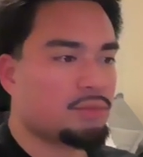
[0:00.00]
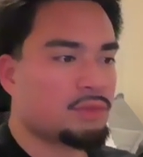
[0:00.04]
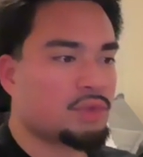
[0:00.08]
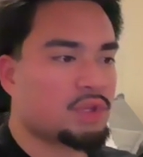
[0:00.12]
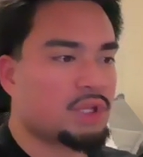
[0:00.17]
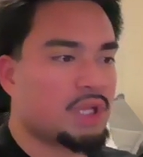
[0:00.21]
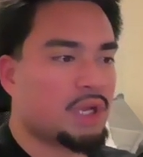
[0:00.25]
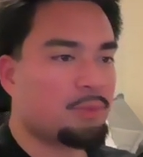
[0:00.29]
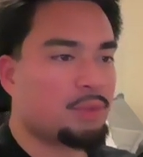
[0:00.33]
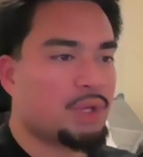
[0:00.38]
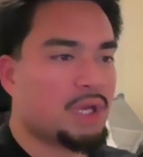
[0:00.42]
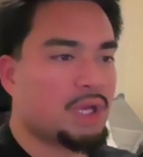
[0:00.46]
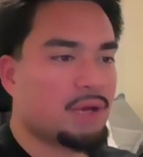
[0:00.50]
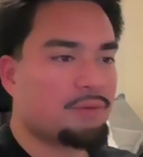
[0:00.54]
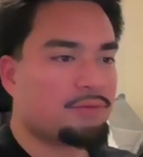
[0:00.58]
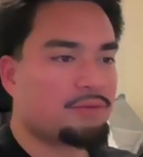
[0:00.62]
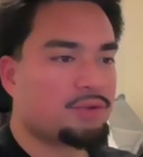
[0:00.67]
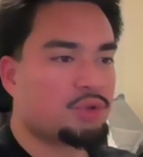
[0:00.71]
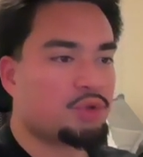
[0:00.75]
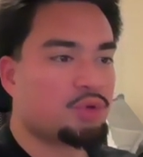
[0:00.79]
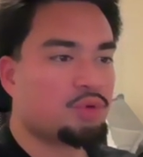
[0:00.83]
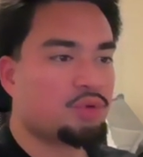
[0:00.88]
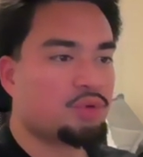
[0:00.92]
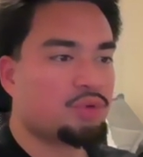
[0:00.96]
Then we
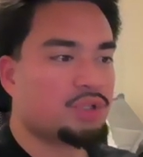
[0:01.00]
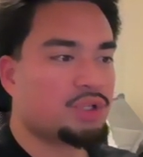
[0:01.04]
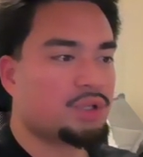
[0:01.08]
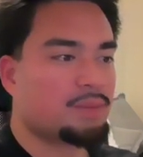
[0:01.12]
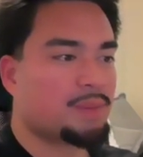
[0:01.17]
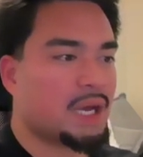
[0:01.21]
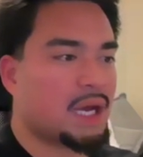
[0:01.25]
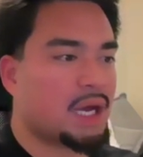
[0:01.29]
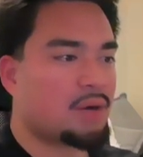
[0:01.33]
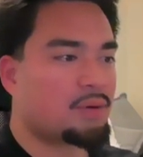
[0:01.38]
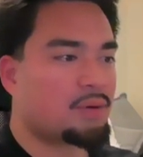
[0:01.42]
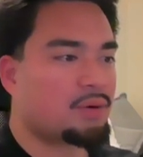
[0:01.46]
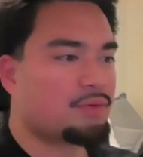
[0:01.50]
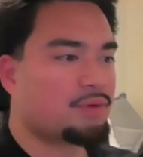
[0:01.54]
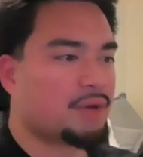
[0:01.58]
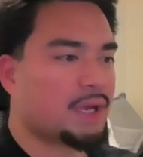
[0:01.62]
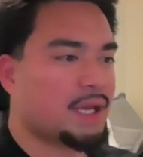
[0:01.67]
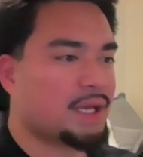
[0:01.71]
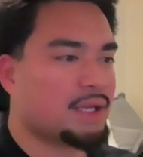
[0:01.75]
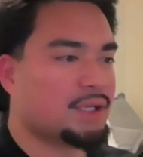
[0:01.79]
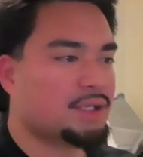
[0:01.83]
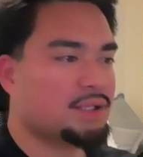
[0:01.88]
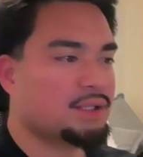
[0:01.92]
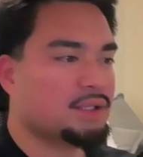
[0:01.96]
have 2 to the power of
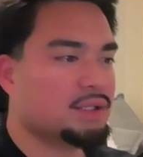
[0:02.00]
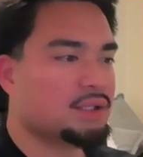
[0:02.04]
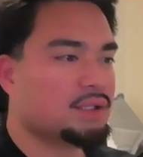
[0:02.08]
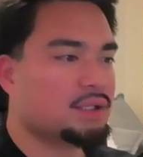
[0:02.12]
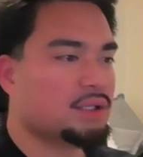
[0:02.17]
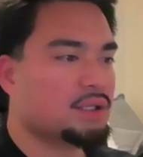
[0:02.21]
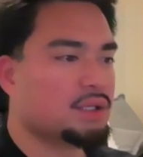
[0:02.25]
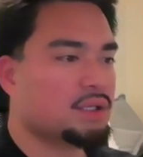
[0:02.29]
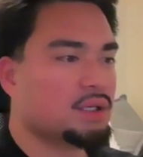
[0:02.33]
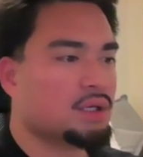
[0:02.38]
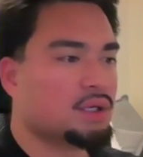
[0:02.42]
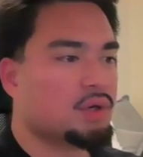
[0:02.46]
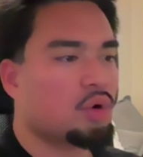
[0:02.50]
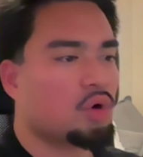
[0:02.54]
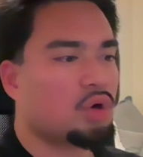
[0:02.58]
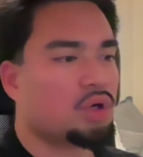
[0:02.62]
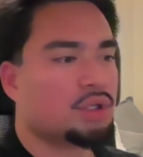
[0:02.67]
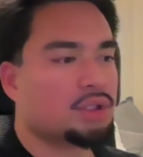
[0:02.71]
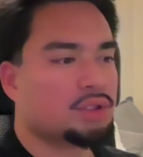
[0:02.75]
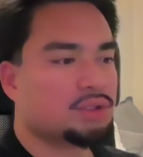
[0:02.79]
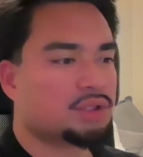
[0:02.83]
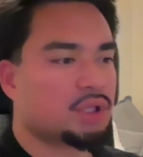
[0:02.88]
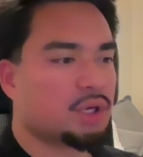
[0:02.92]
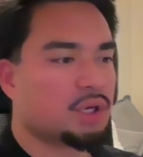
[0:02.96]
n,
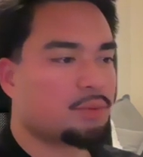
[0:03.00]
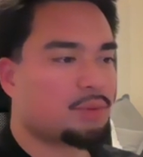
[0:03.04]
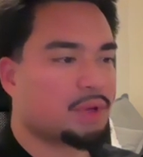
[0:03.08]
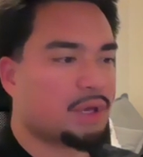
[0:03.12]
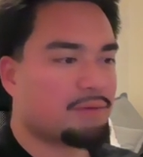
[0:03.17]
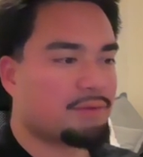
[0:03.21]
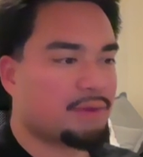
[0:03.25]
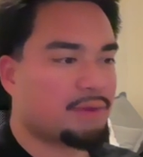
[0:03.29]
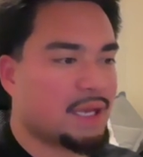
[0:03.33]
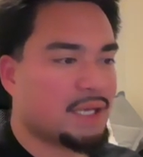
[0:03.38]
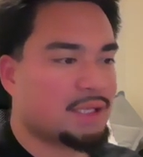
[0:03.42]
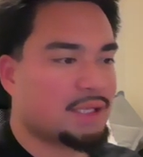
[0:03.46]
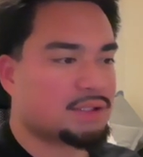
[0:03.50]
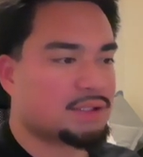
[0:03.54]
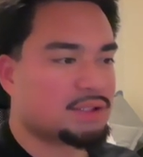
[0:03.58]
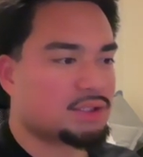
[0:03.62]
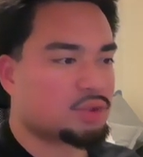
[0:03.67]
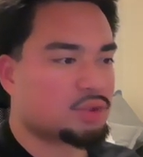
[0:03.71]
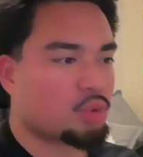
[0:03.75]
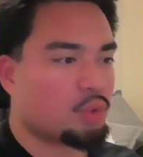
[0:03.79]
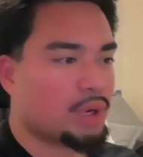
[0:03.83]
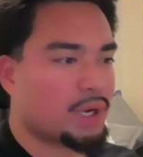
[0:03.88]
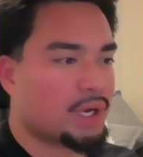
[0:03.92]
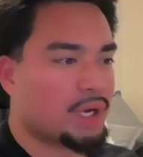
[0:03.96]
or sorry, we have n
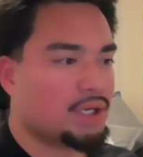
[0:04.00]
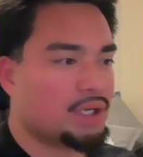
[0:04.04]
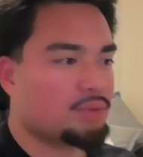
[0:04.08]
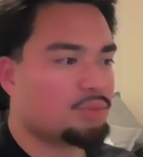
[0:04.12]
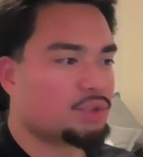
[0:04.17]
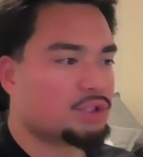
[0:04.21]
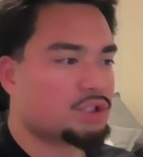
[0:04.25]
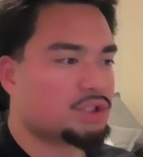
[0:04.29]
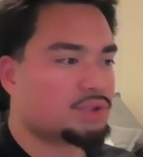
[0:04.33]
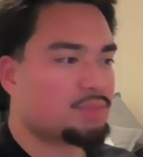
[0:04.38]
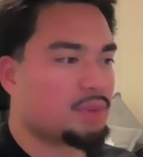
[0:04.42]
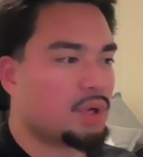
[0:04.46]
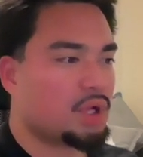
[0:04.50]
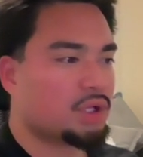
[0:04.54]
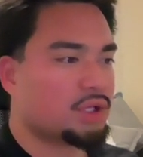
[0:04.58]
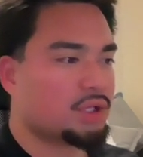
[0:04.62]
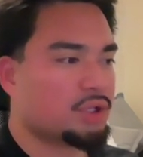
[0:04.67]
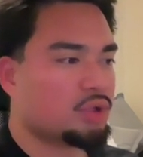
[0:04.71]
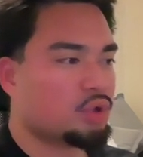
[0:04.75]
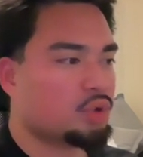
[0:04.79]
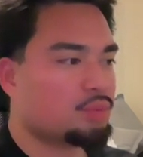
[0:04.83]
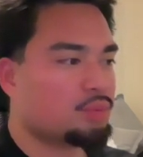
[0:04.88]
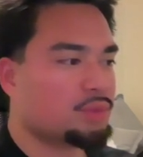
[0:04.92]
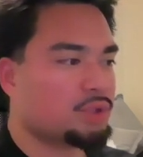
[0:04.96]
squared, which is
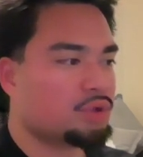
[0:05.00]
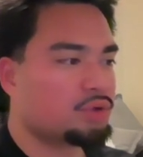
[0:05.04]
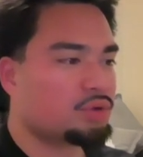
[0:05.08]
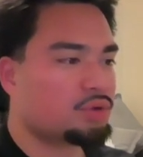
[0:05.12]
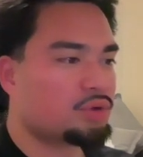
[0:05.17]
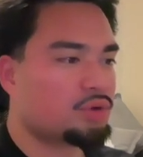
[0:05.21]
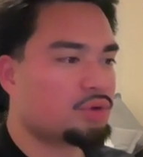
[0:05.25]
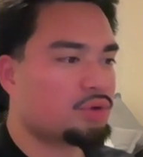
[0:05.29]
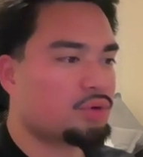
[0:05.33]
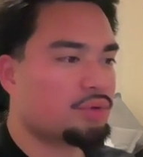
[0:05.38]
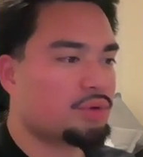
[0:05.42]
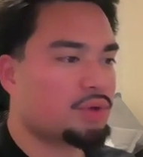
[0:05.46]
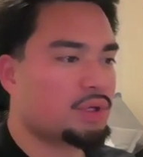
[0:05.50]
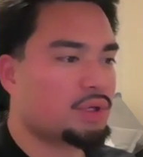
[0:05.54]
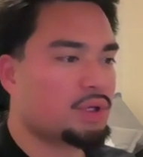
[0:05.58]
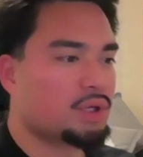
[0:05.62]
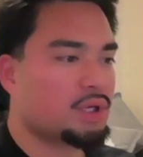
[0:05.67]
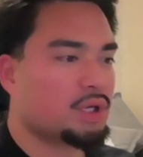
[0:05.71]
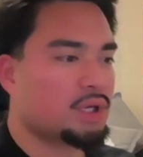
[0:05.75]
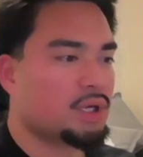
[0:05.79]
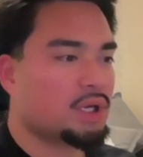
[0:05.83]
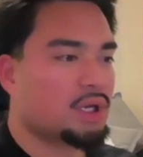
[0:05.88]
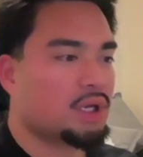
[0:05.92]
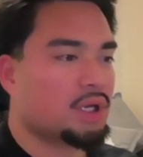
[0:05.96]
polynomial growth.
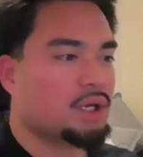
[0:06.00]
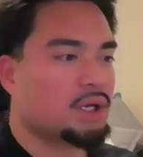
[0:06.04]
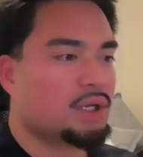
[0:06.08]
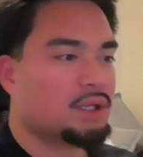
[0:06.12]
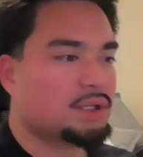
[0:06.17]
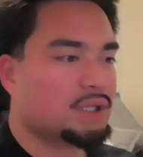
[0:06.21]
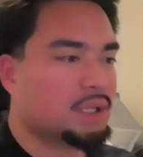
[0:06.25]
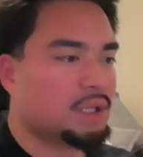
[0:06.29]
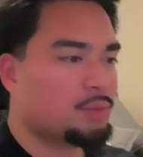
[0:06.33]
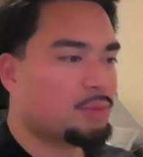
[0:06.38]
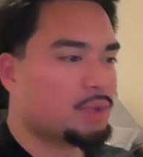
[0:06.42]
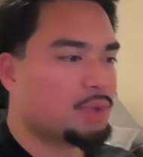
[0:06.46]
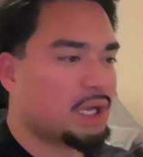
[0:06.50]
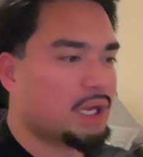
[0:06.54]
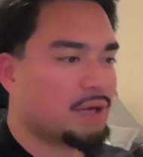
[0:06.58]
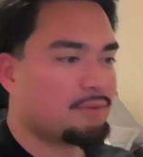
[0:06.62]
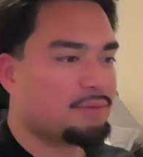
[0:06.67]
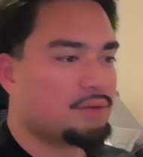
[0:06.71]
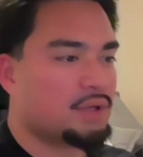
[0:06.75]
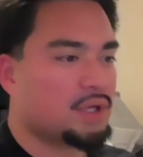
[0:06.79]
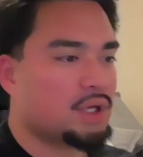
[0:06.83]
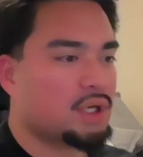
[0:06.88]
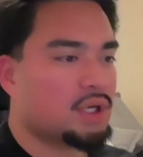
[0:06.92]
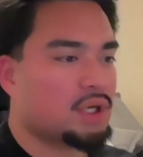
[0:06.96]
Then we
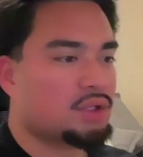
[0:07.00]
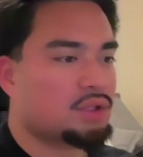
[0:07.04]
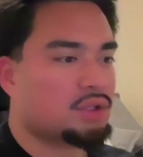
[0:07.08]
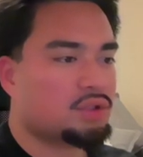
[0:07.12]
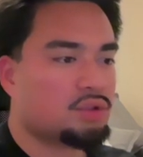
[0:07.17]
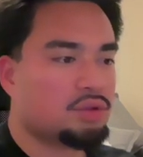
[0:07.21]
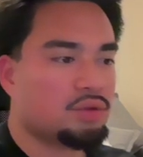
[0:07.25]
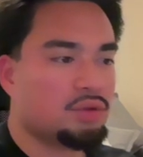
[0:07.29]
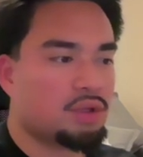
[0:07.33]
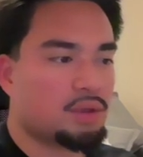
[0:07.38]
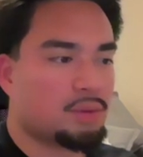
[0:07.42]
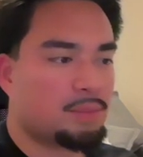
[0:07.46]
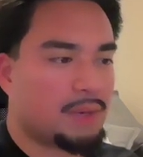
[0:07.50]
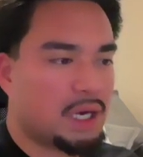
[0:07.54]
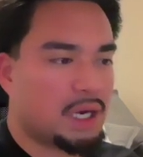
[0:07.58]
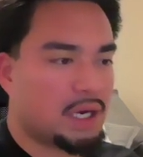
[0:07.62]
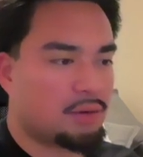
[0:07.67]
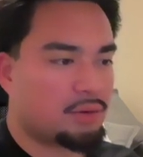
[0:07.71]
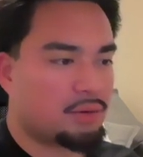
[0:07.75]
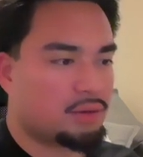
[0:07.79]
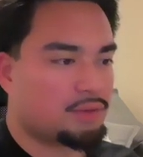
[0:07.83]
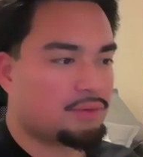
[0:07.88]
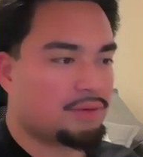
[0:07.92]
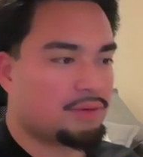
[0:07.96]
have to the
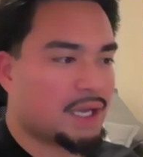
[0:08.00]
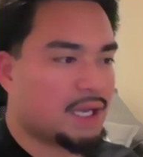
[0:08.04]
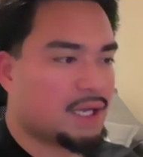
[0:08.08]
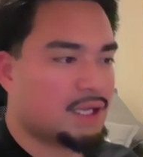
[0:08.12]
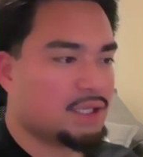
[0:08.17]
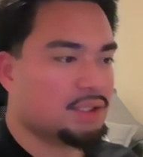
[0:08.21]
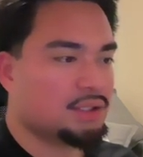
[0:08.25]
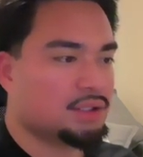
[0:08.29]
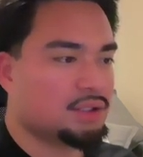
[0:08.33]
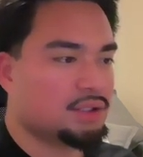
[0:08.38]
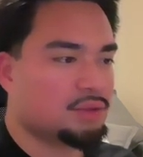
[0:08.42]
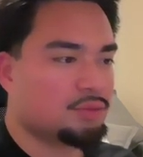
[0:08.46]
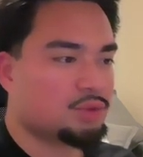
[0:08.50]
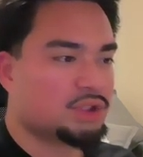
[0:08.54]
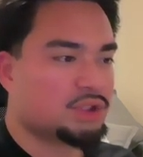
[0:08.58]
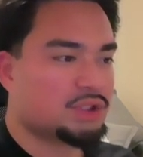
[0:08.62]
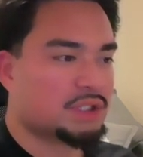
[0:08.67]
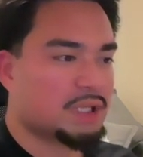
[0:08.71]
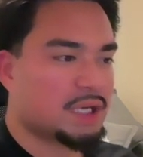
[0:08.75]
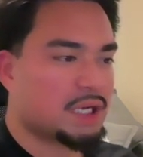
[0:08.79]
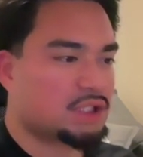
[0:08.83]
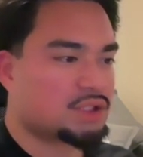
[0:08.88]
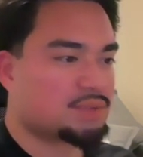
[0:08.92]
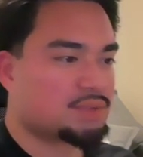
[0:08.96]
power of n, which
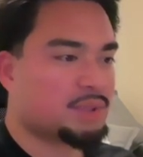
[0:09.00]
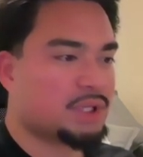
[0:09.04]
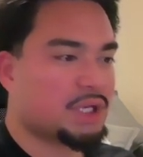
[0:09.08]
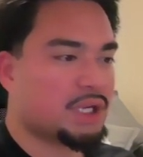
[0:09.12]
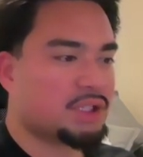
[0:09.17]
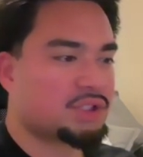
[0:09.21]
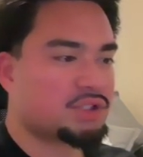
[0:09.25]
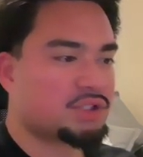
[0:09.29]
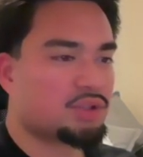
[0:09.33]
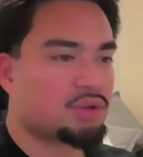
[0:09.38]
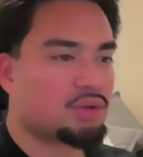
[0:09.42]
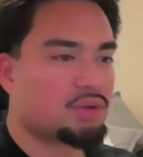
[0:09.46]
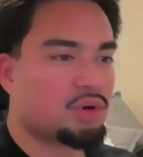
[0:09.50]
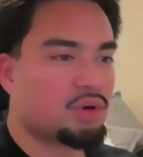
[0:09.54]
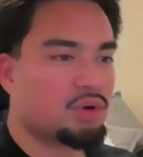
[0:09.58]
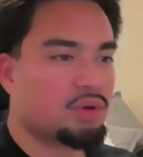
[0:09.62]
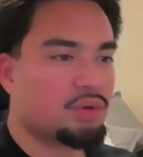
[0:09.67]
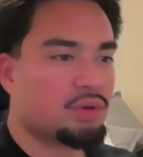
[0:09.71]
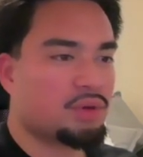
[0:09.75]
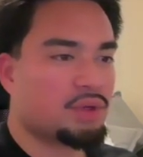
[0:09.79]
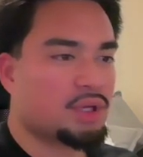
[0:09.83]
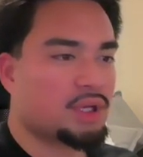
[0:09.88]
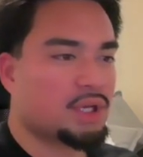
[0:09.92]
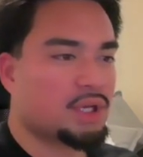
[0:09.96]
is exponential growth,